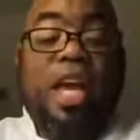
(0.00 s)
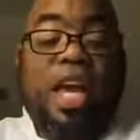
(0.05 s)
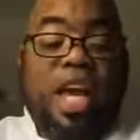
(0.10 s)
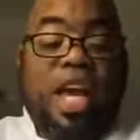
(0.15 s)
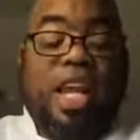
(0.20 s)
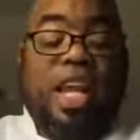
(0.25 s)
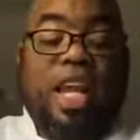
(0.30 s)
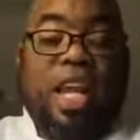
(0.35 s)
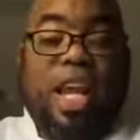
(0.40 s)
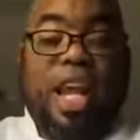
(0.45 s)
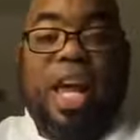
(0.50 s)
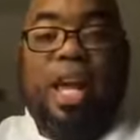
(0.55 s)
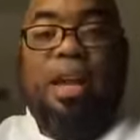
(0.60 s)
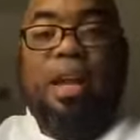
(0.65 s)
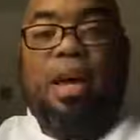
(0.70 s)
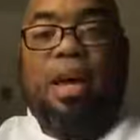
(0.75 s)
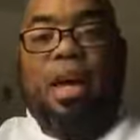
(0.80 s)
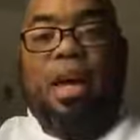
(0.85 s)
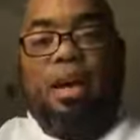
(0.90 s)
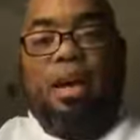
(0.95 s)
And then
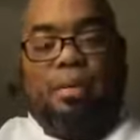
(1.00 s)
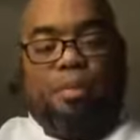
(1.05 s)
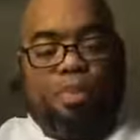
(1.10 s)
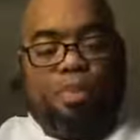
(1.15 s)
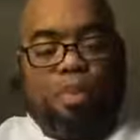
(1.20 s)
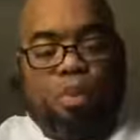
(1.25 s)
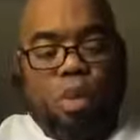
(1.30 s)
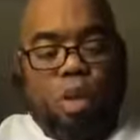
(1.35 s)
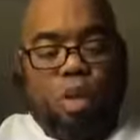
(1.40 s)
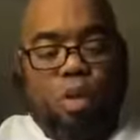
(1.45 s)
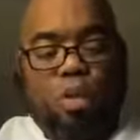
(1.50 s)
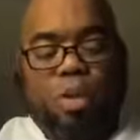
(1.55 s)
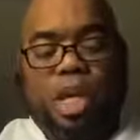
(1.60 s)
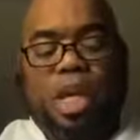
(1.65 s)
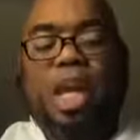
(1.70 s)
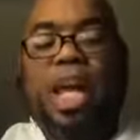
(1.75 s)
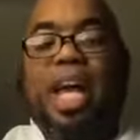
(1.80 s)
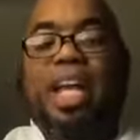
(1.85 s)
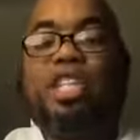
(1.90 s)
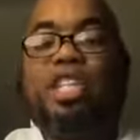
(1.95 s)
that will be
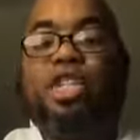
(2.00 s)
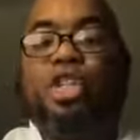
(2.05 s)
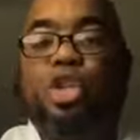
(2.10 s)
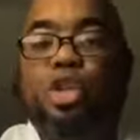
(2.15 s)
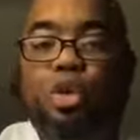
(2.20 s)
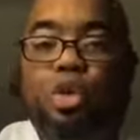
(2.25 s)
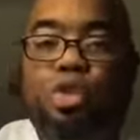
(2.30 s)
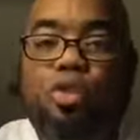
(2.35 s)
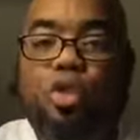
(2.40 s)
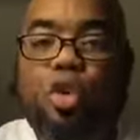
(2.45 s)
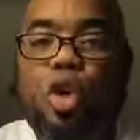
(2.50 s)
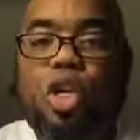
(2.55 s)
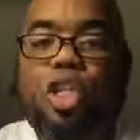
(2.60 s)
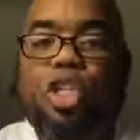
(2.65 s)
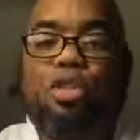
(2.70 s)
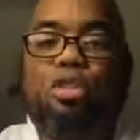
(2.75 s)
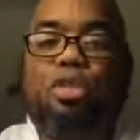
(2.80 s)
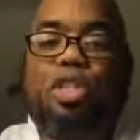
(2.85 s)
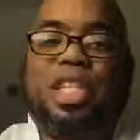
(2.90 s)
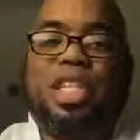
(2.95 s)
a nice juice for
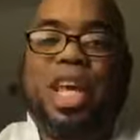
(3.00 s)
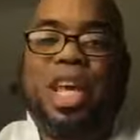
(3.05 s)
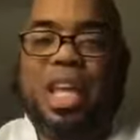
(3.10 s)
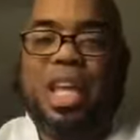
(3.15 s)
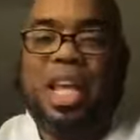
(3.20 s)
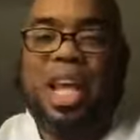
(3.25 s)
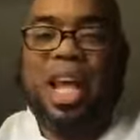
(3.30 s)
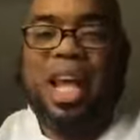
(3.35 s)
it to set in,